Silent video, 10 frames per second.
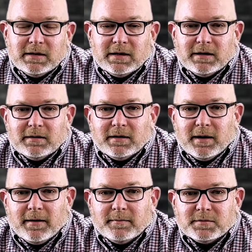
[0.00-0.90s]

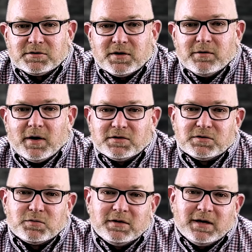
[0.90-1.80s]
And so
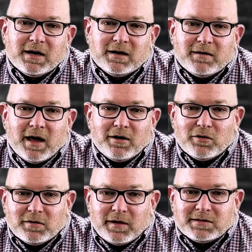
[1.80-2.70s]
as we dig into that,
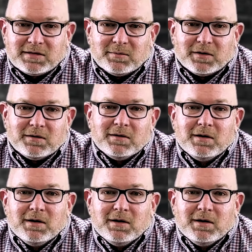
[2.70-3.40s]
know that that's something